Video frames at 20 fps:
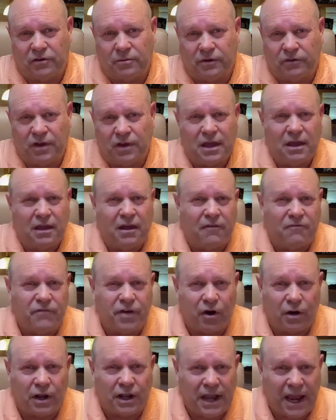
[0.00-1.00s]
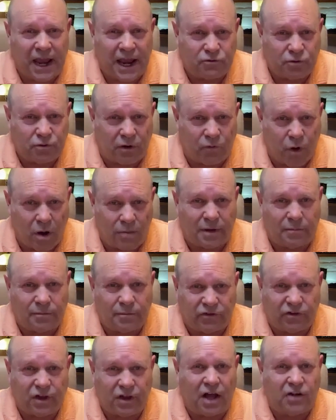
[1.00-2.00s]
is virulent hatred of women,
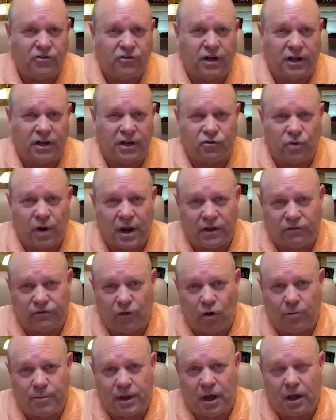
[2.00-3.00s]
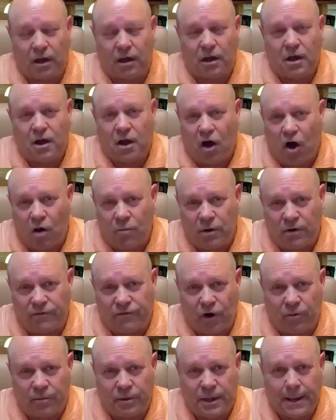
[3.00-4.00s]
misogyny, transphobia,
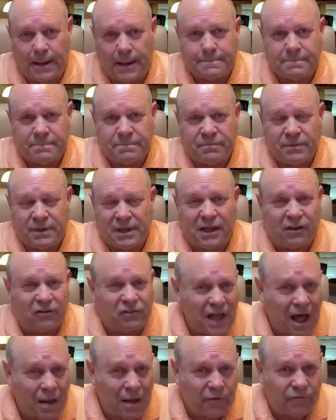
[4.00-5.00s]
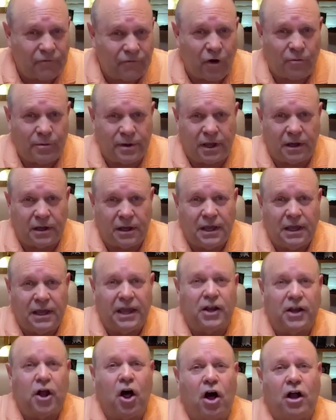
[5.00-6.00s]
homophobia, Islamophobia.
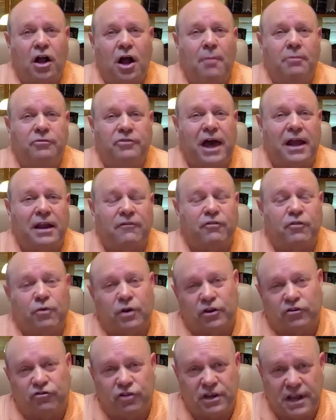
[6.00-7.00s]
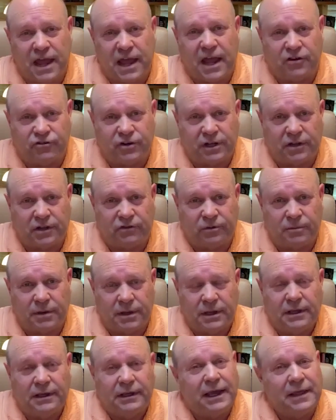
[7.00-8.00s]
It all comes out of Christian nationalism,
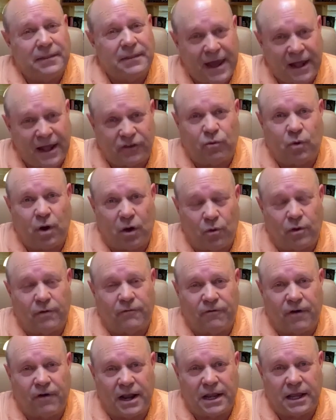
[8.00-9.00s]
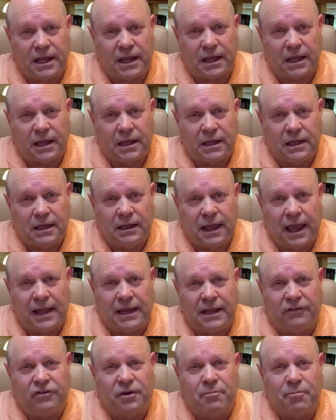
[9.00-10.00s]
and that's what we're fighting. And
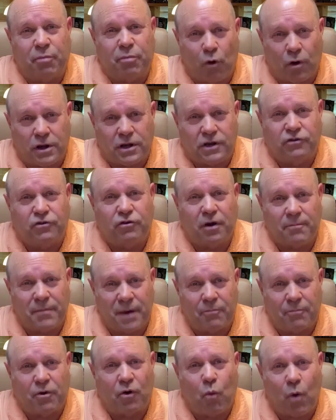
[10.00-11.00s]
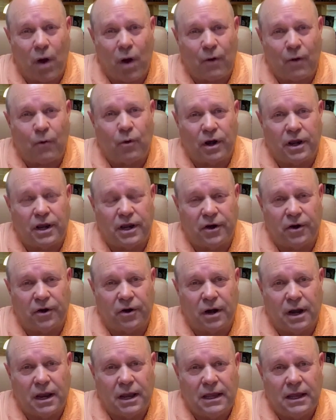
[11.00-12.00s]
it's important to remember why we're
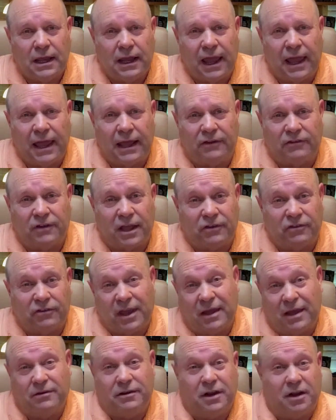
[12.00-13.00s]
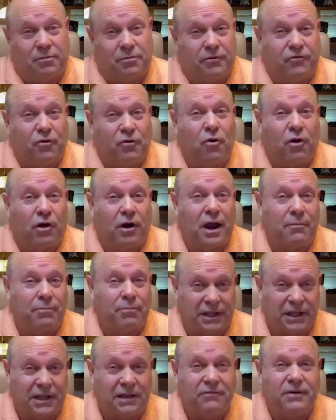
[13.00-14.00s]
here. And as I said, you know, before, I
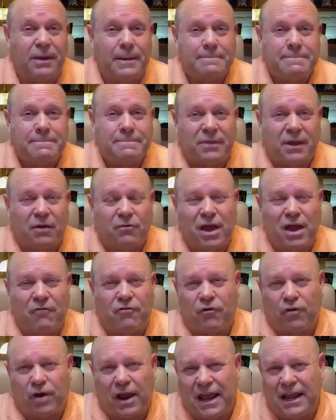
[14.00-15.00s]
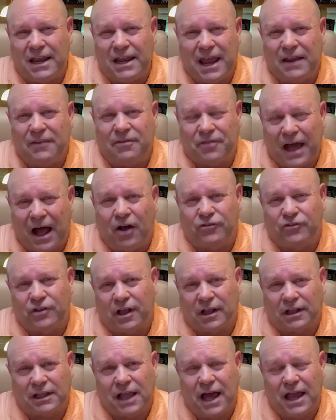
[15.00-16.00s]
believe we have over
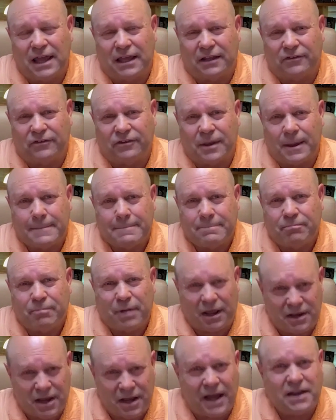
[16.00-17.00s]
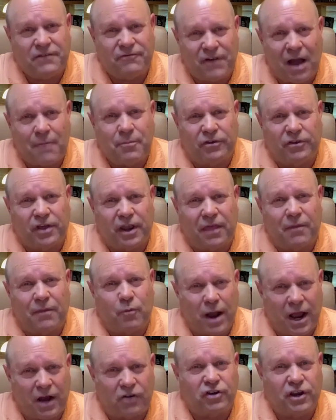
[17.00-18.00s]
88,000 clients. About 95% of them
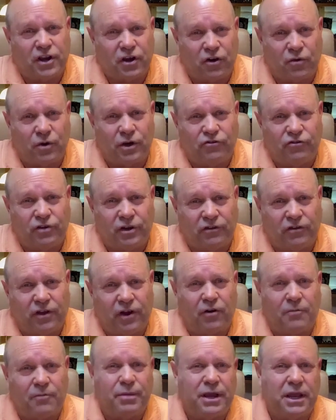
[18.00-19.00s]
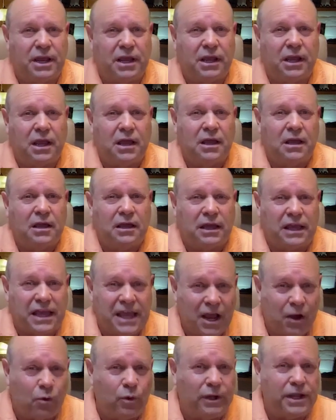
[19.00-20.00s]
are actually Christians that are being
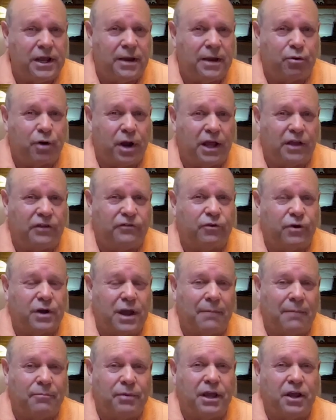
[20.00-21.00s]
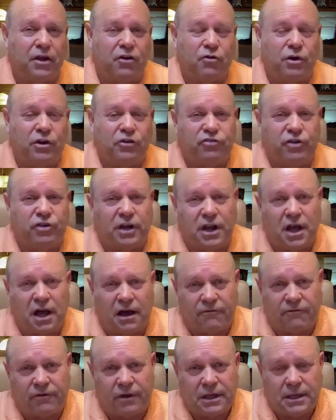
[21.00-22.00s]
equally oppressed for not being Christian
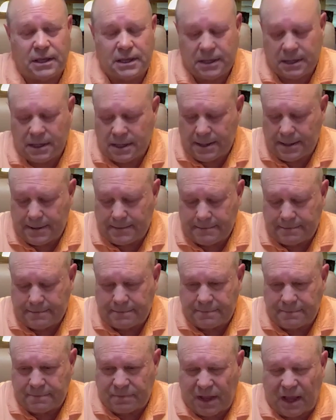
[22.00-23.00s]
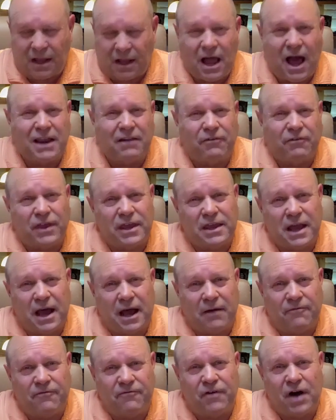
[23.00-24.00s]
enough. Kind of the
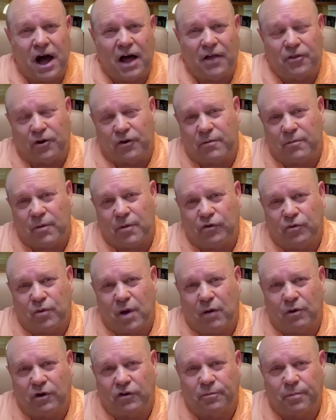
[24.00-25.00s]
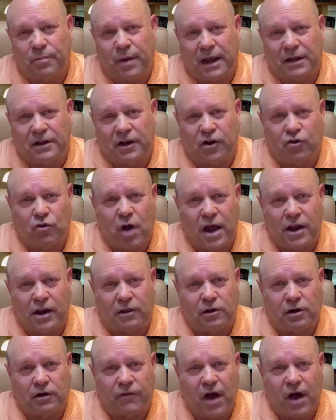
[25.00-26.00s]
father, the most well-respected
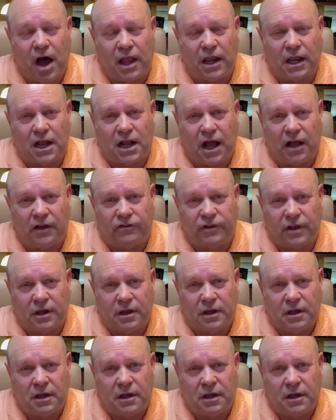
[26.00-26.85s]
chronicler of the Holocaust